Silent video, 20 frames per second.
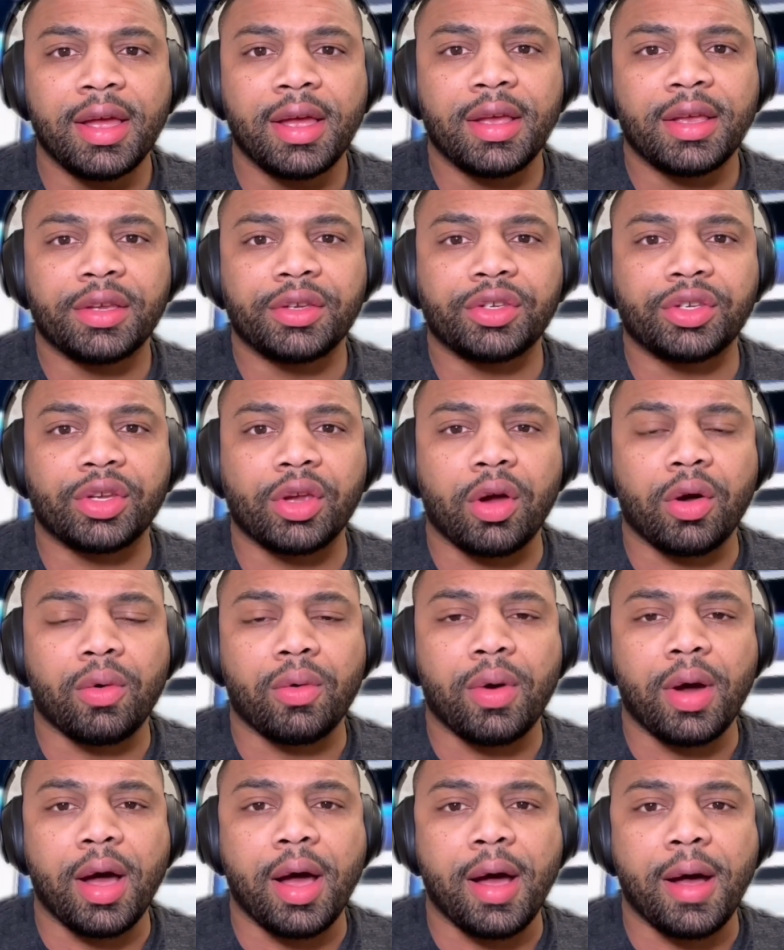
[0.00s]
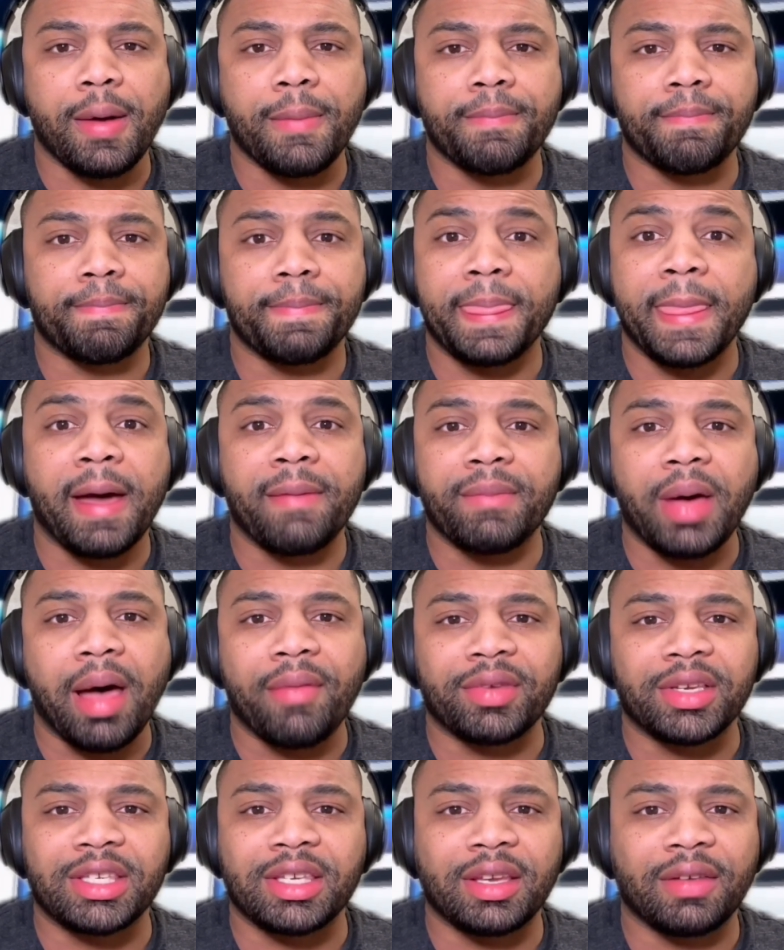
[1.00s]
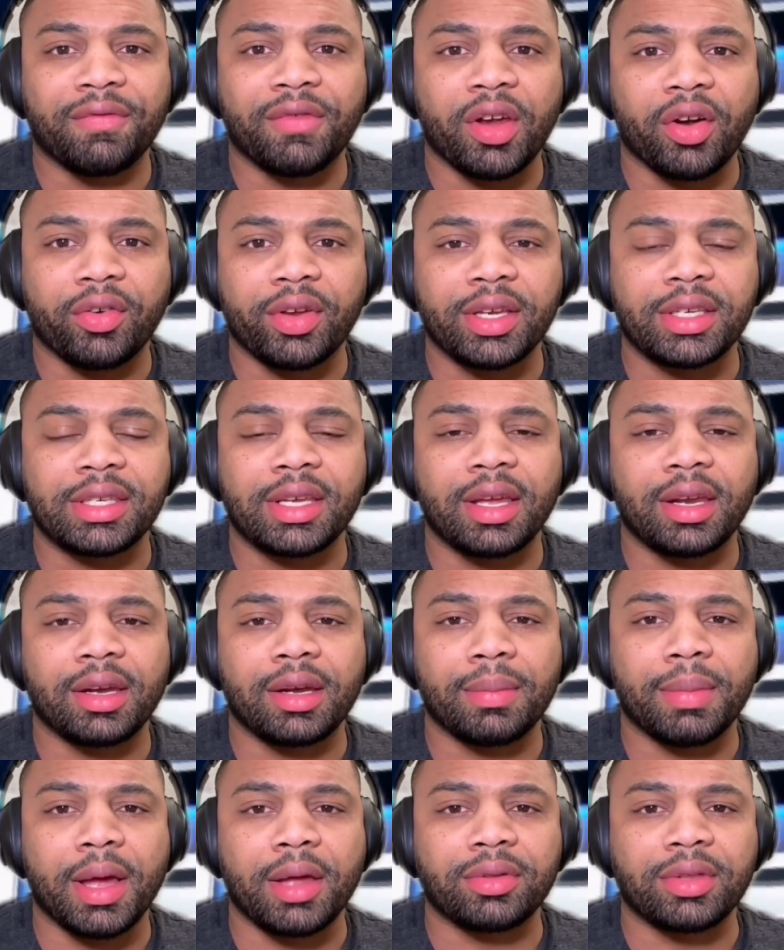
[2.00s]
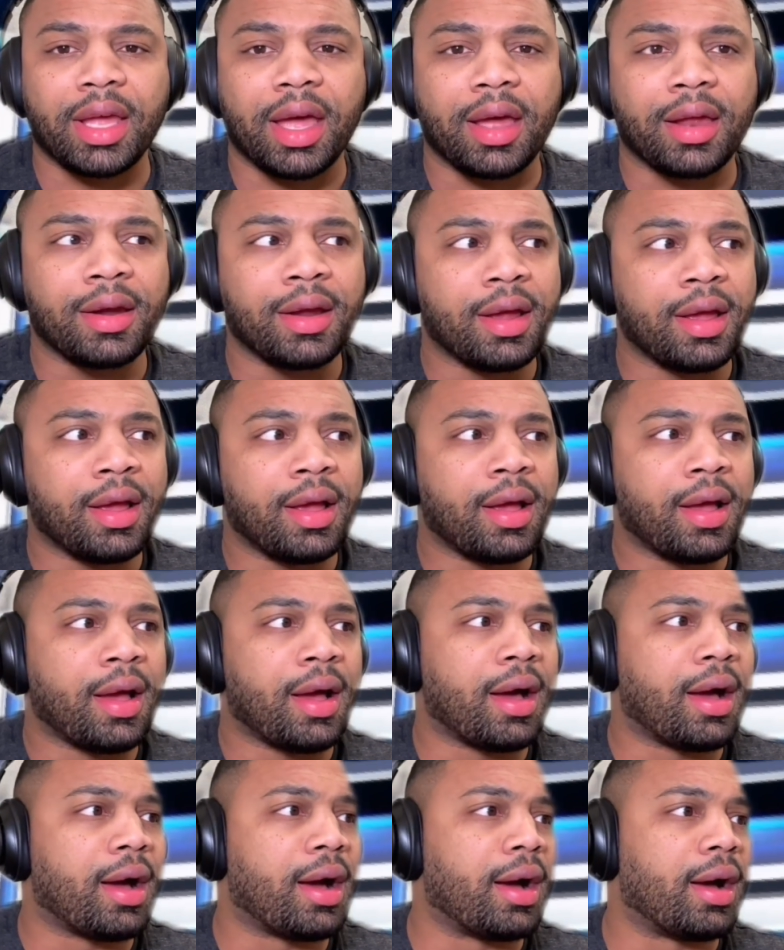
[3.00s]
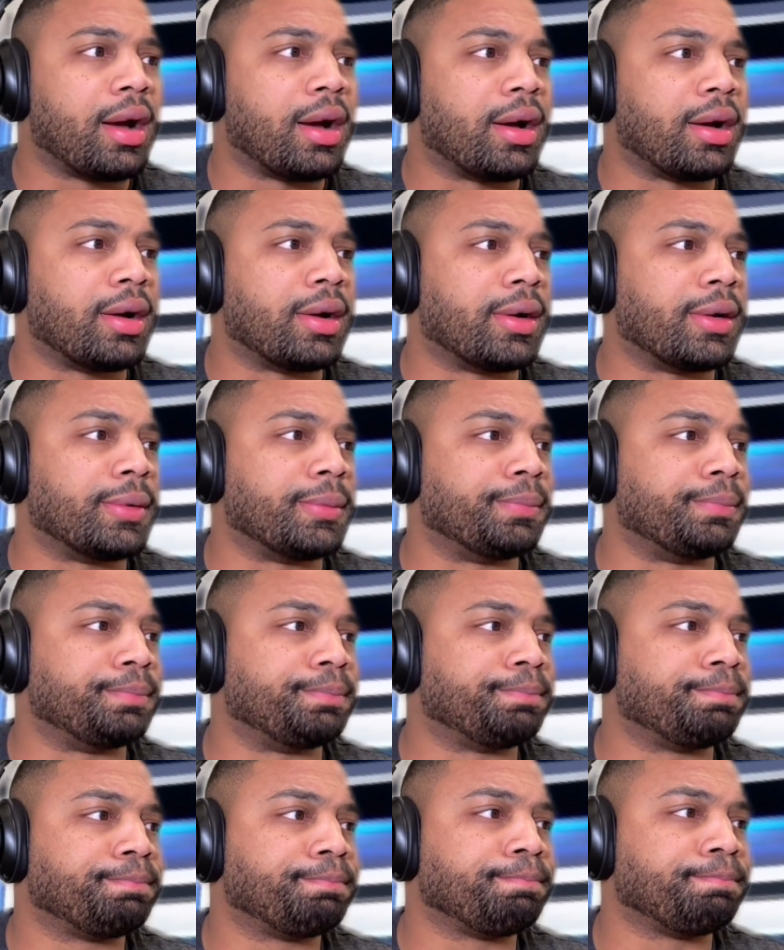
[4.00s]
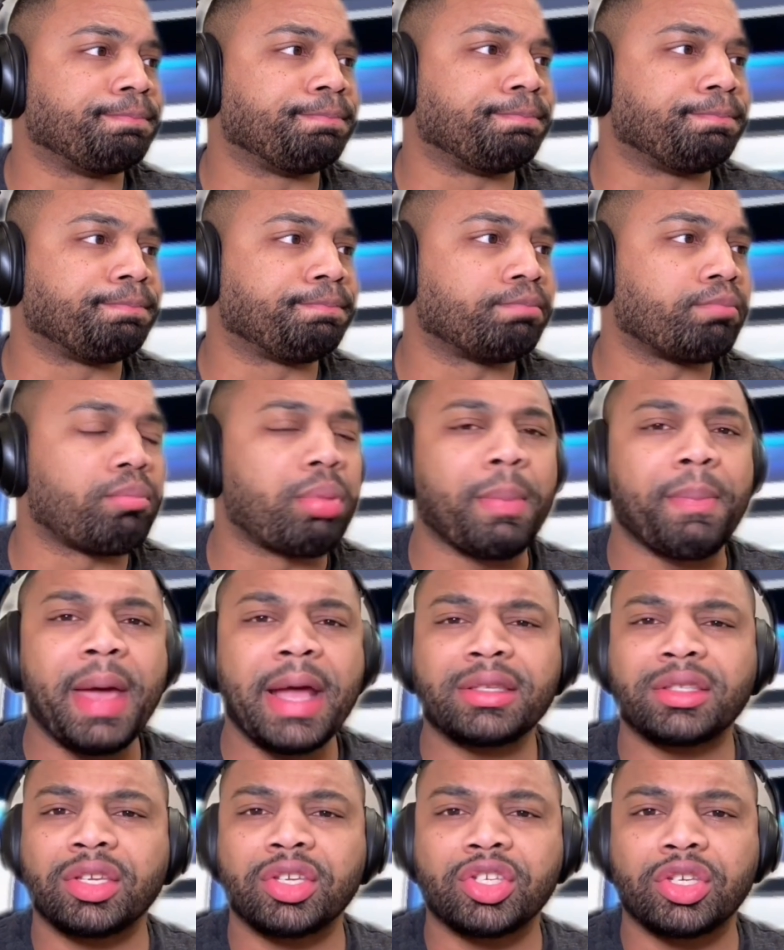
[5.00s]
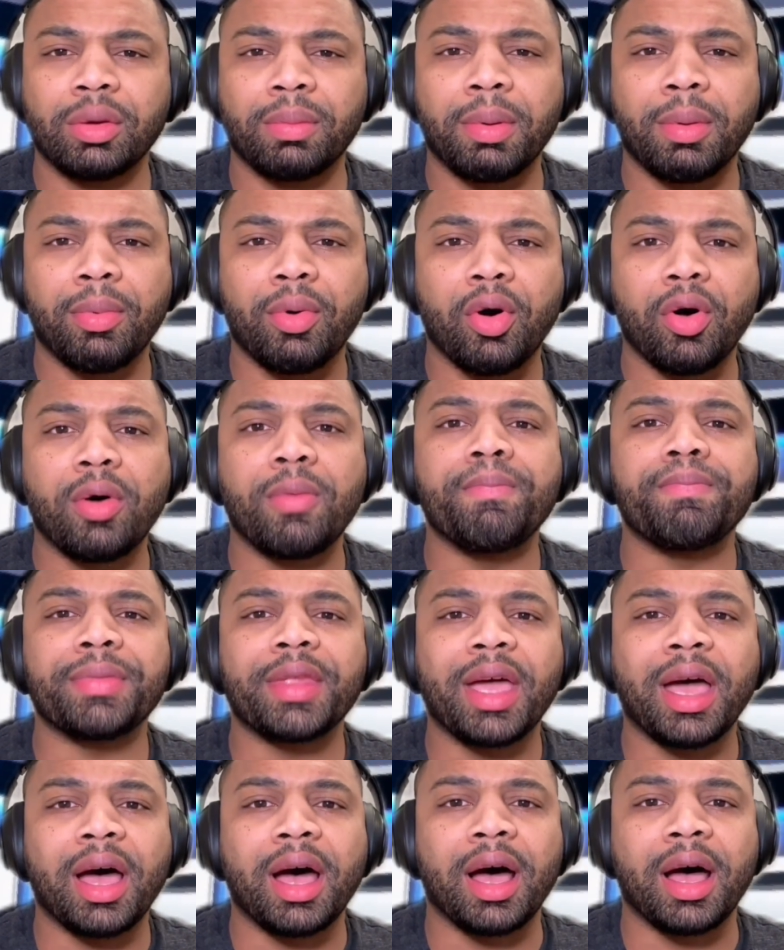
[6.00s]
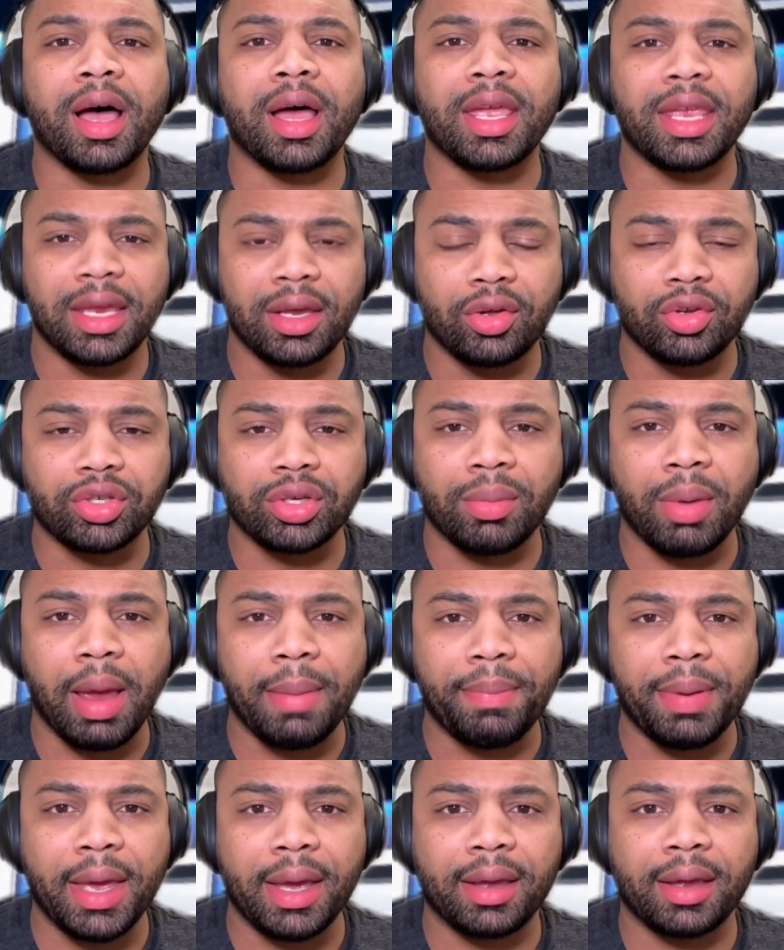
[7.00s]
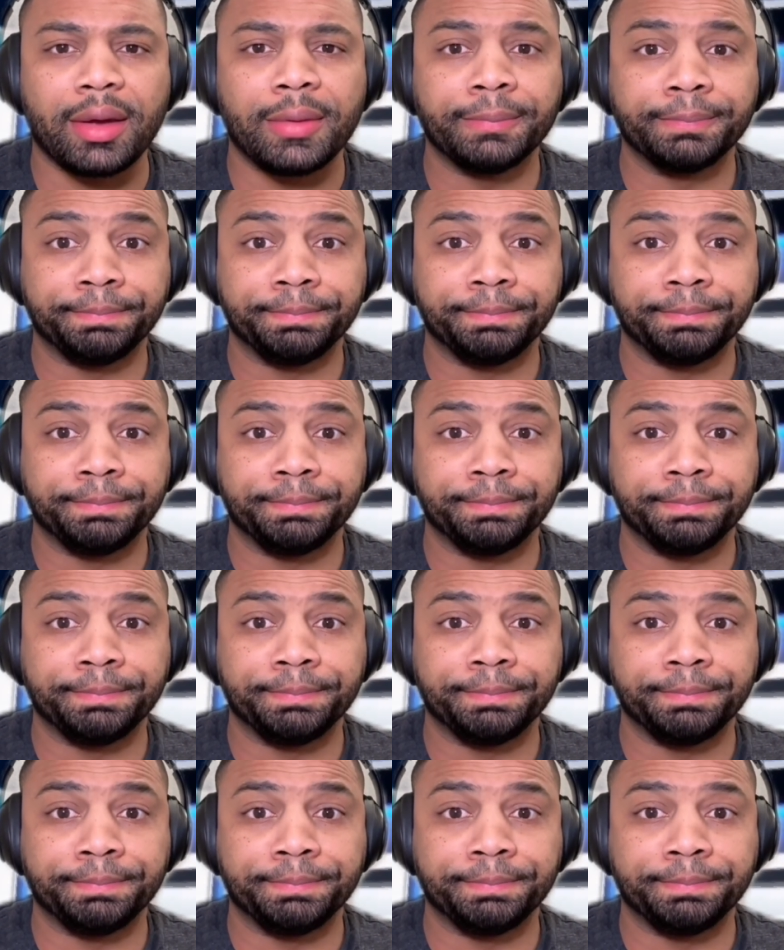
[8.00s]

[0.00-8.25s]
so I'm obviously very excited about that. But back to the Super Bowl, Eagles are my pick.